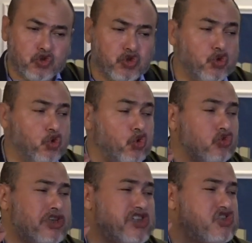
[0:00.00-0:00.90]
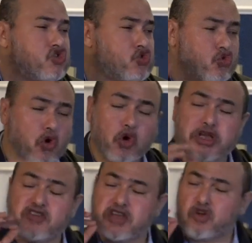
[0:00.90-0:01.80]
to
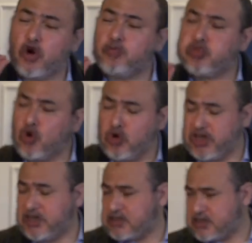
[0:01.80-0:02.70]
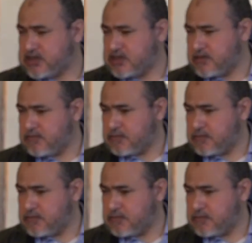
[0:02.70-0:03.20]
destroy their opponents